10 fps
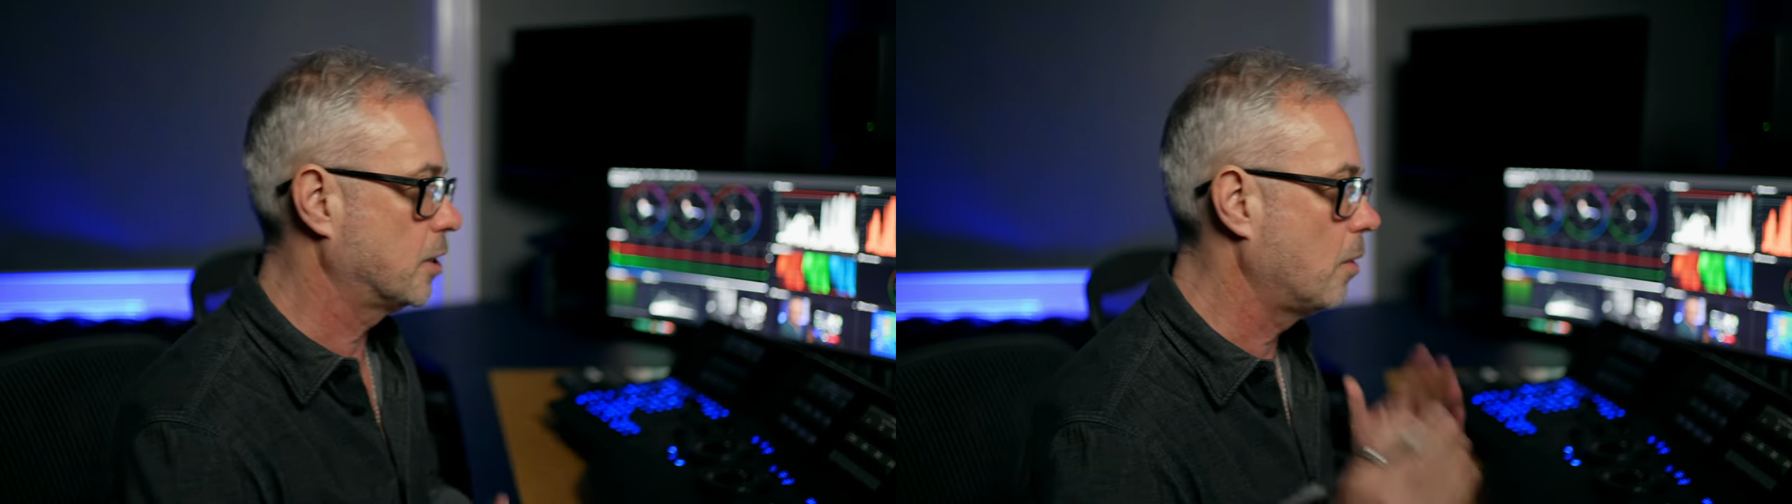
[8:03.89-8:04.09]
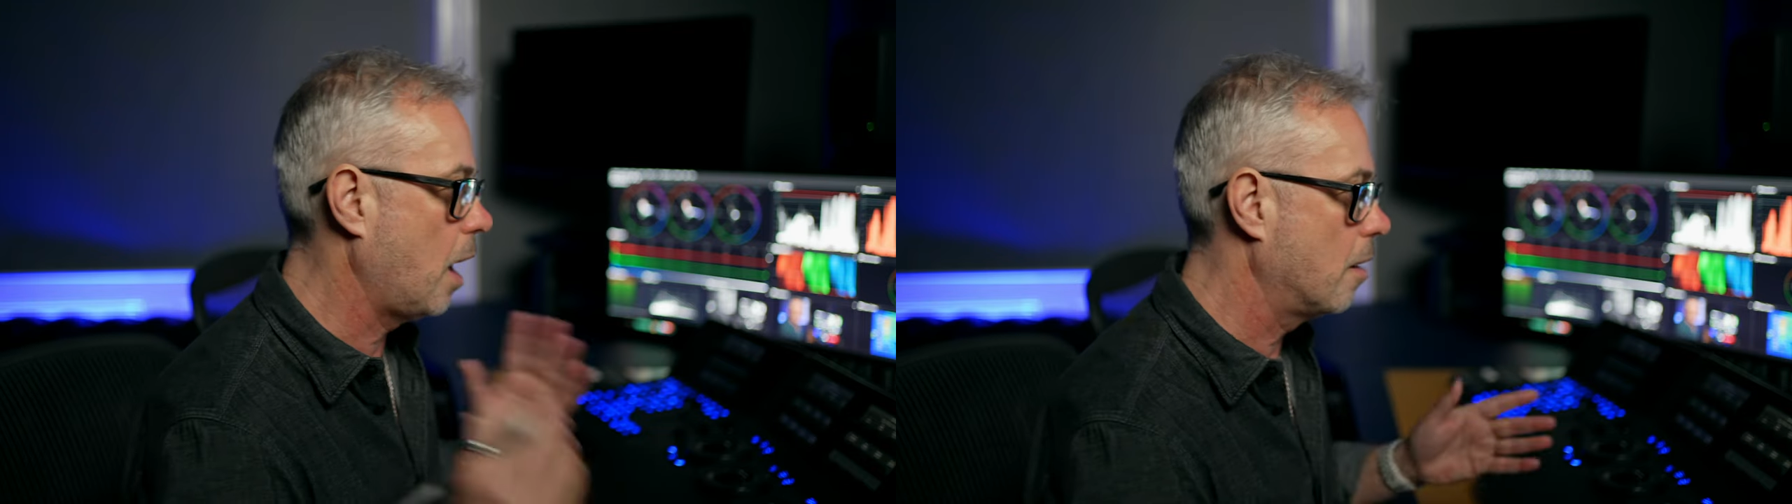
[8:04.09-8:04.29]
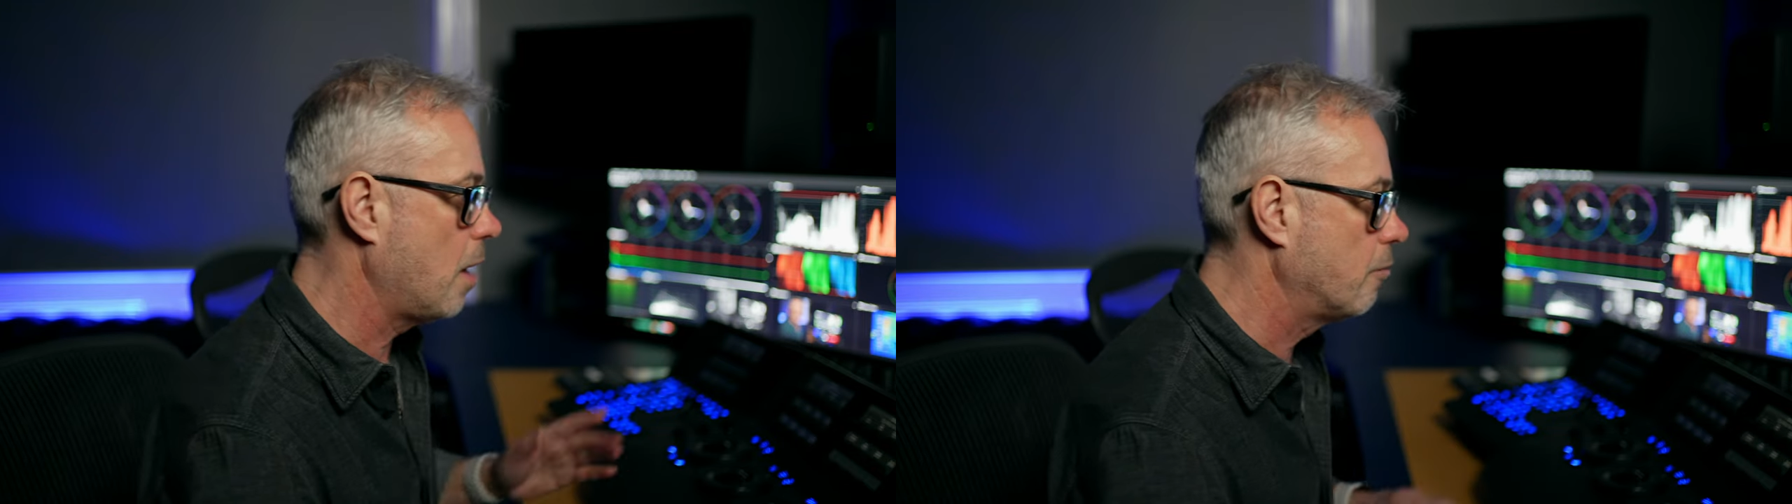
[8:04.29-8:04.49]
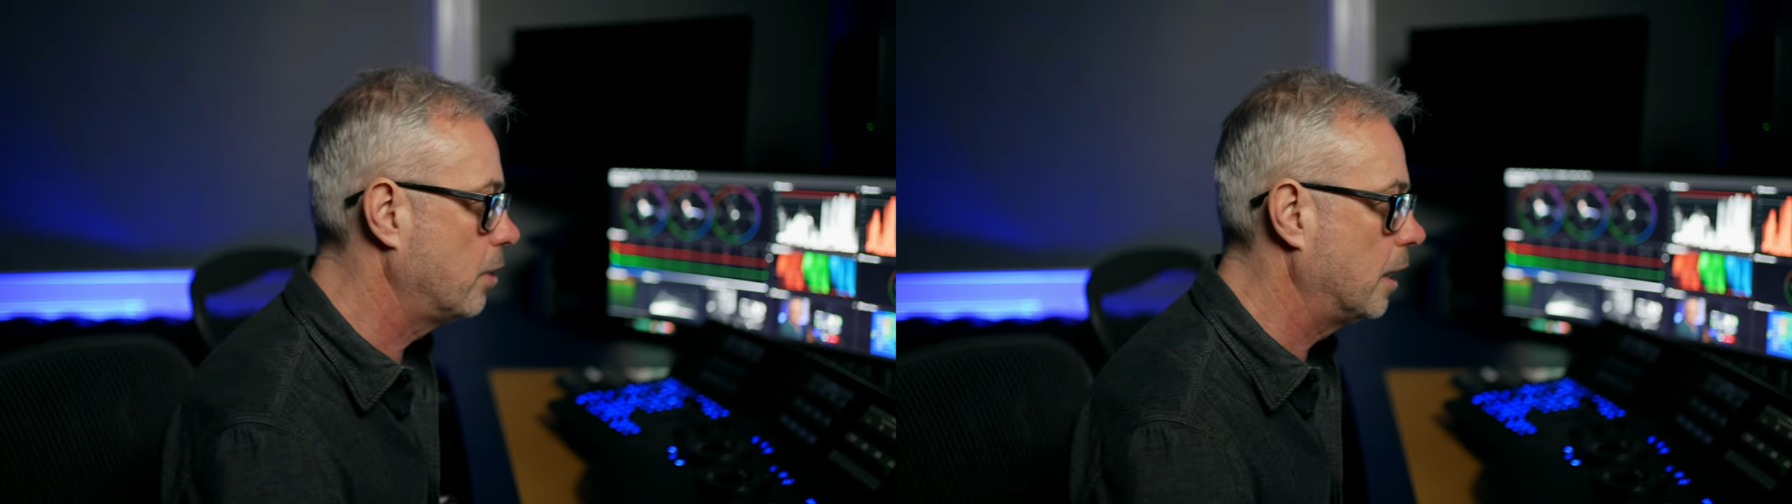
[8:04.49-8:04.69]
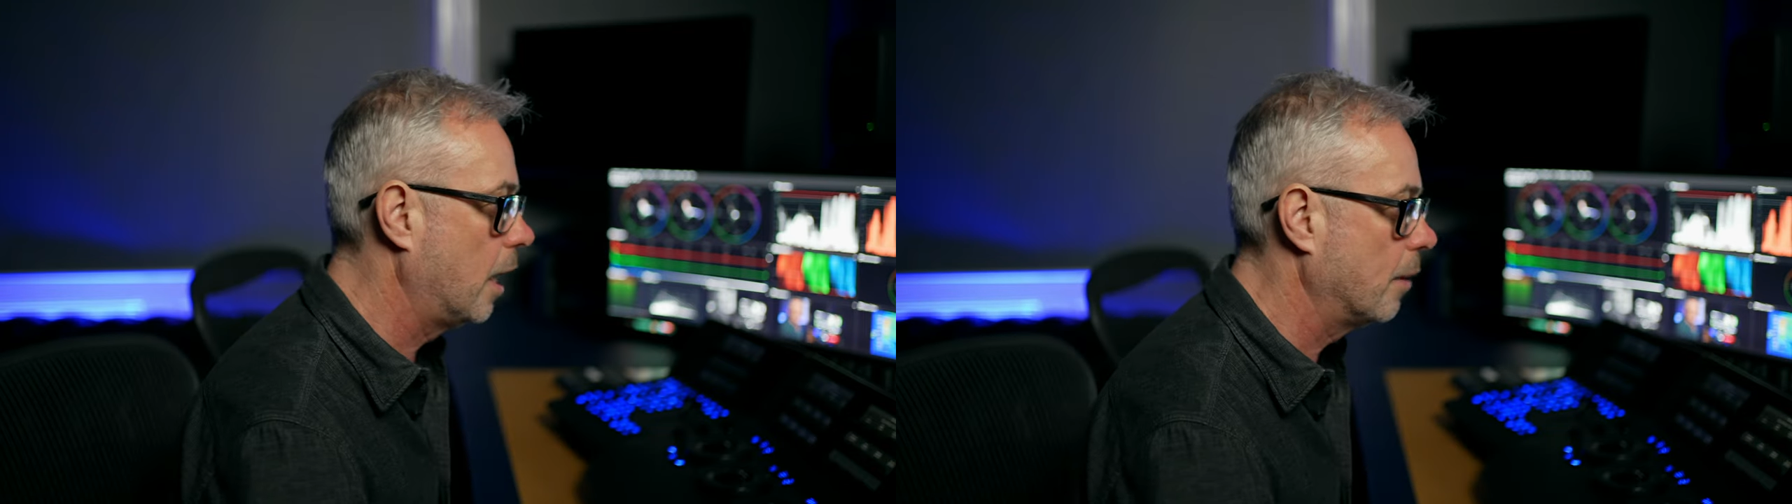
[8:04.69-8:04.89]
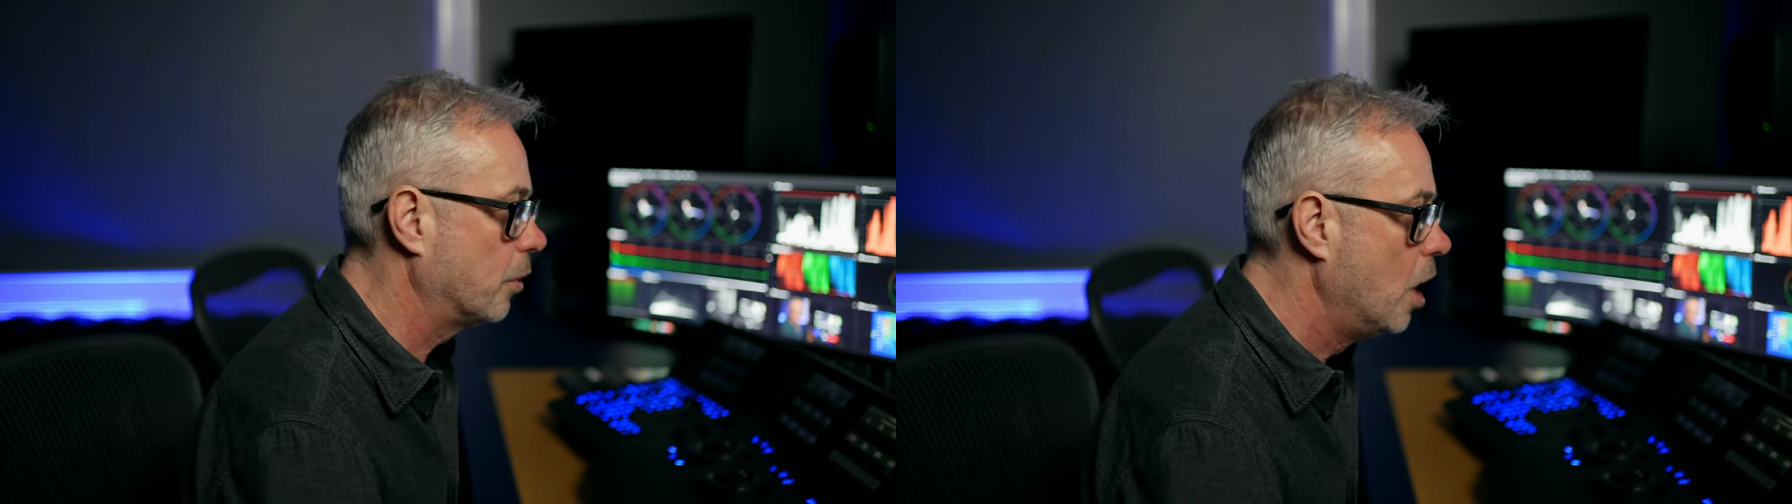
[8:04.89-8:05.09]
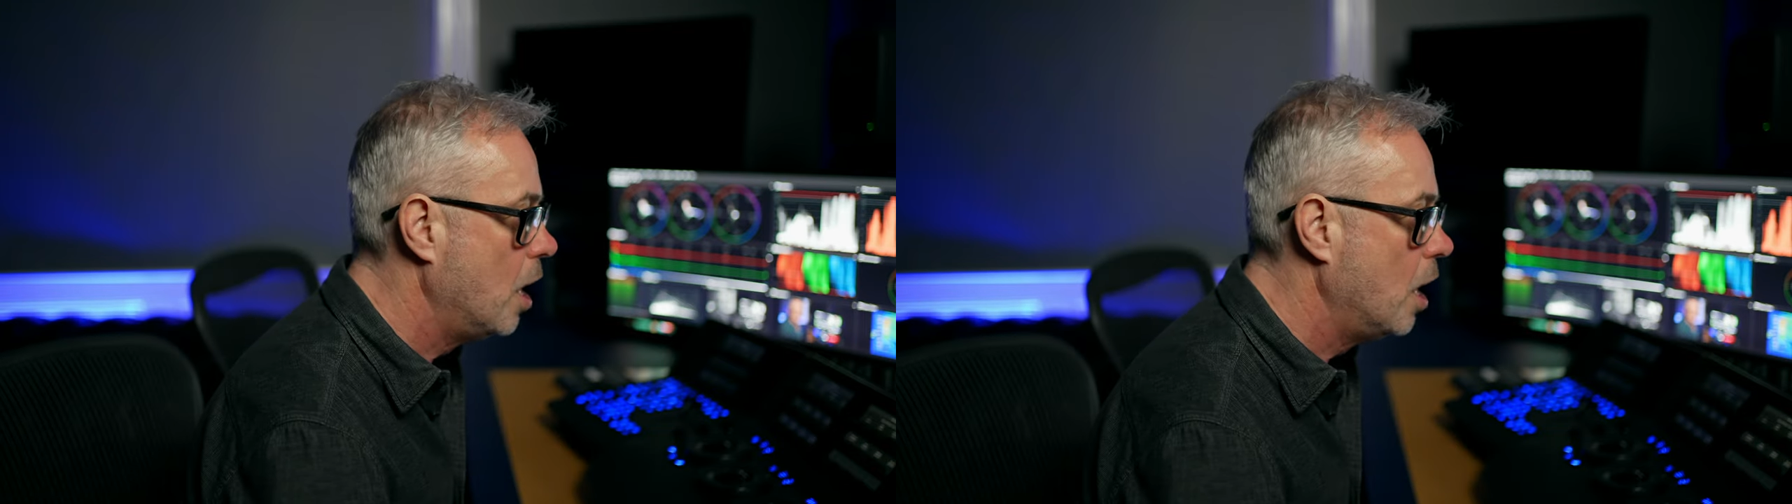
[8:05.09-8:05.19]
So I really like that one.